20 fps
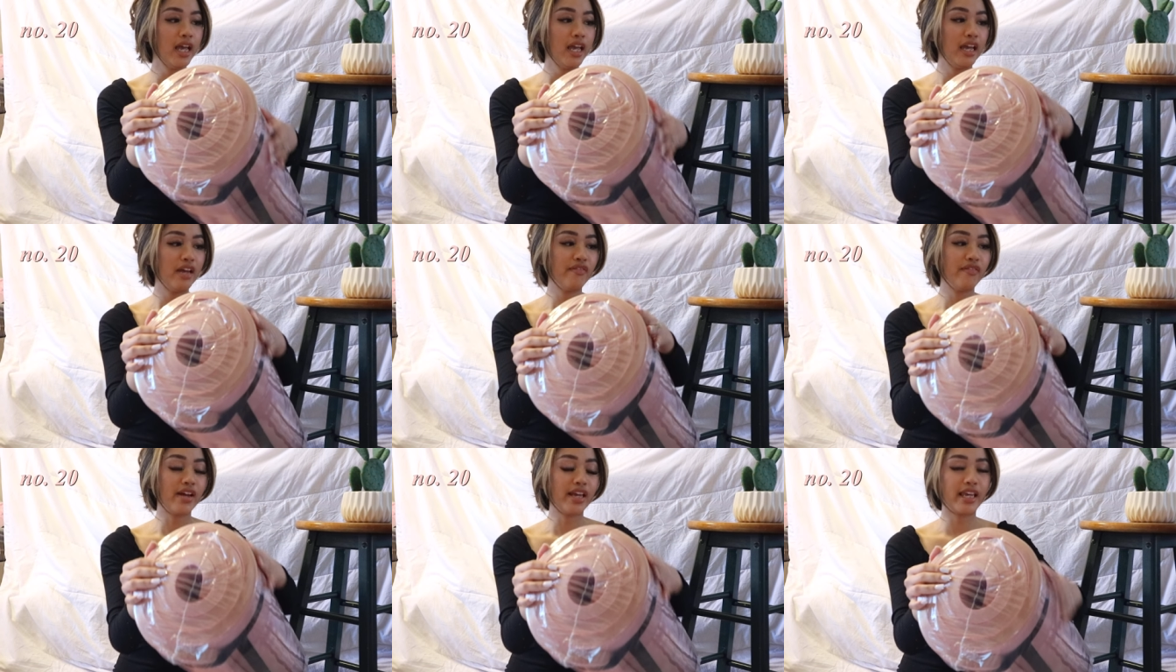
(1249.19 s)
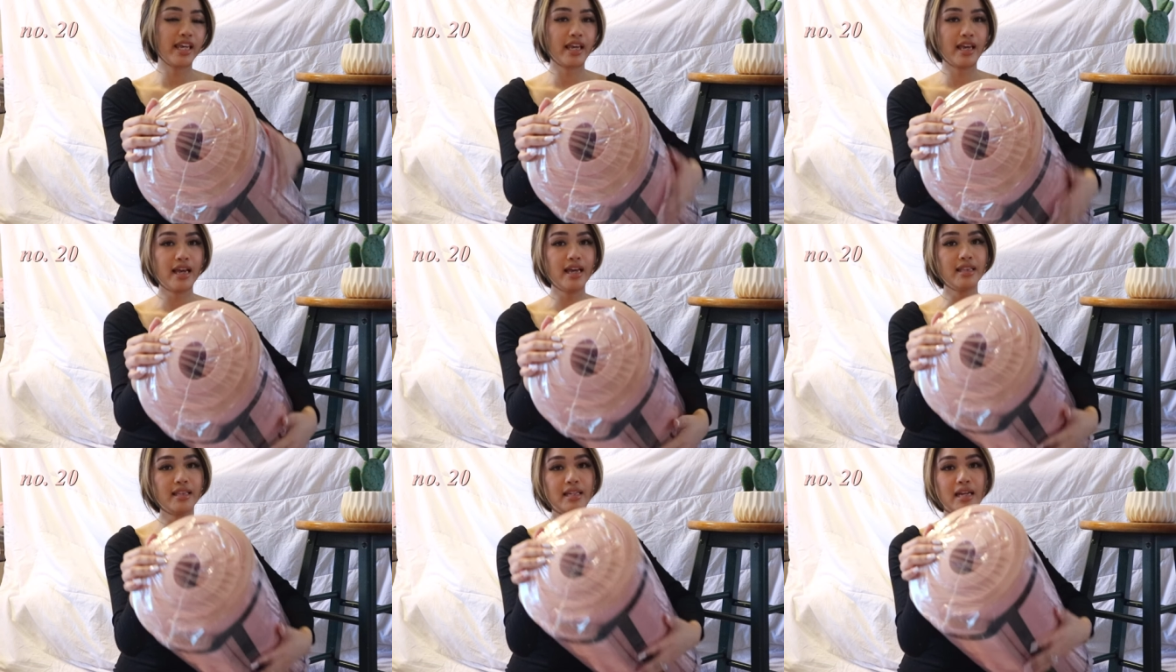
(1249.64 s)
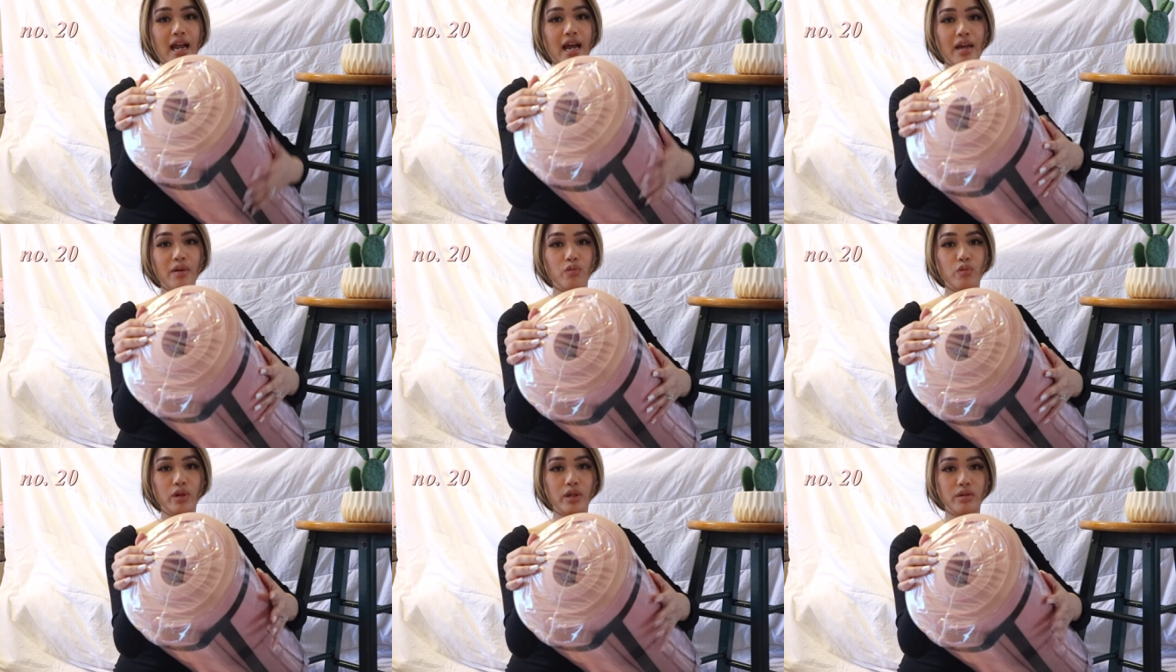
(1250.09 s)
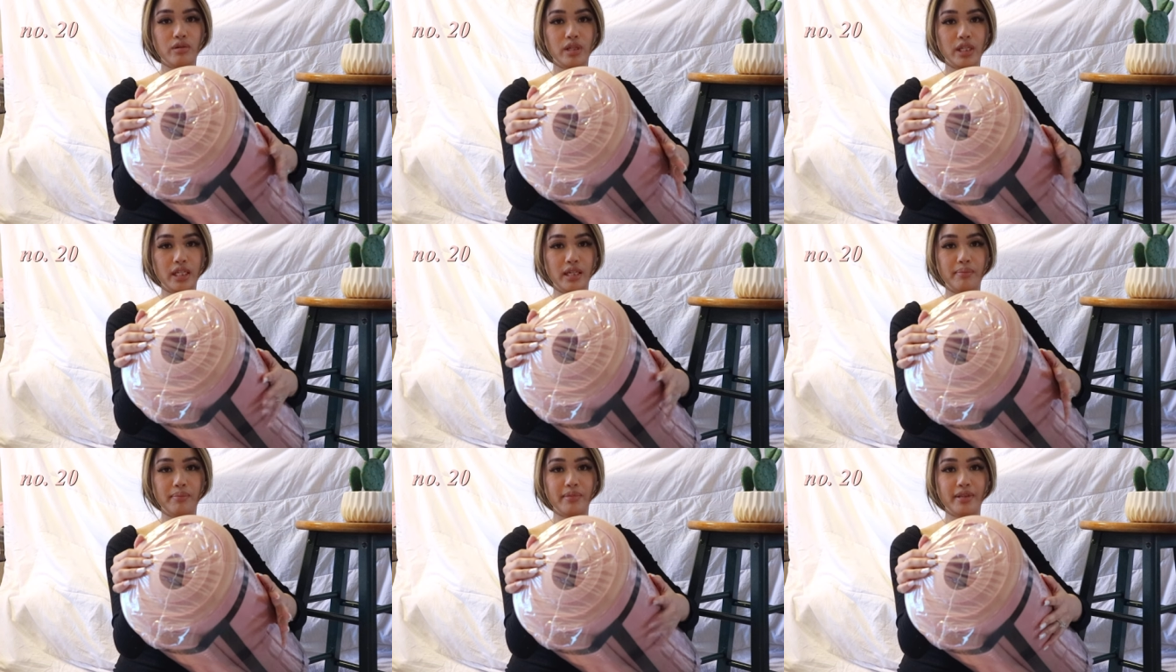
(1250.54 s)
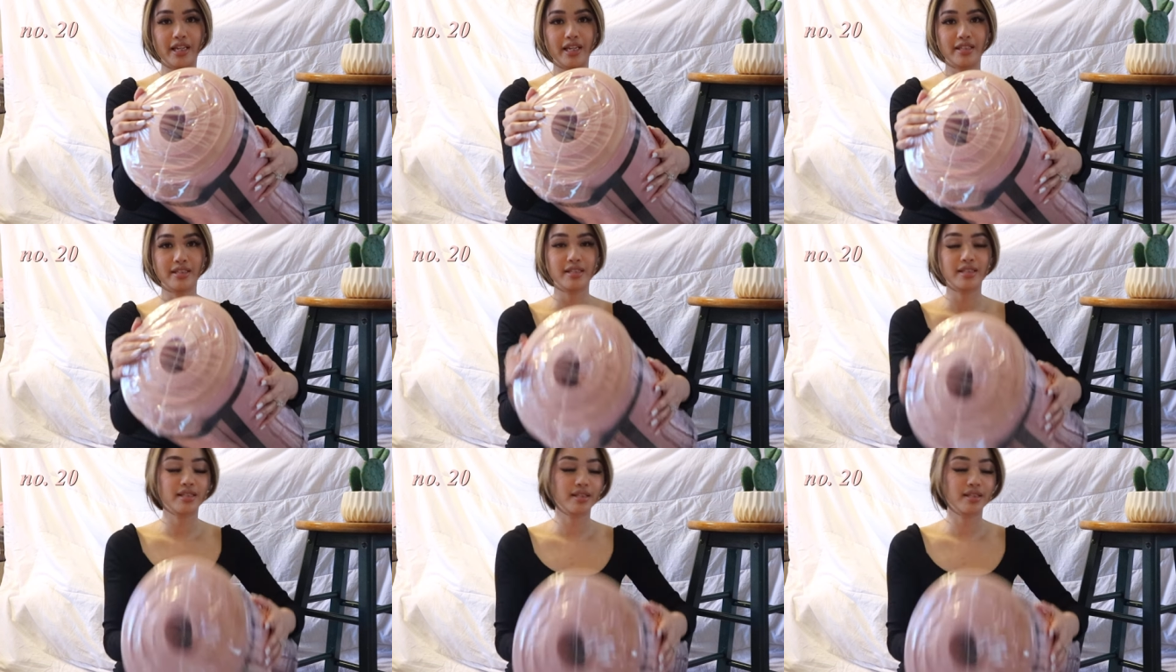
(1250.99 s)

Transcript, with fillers: If I can't, then I will keep this.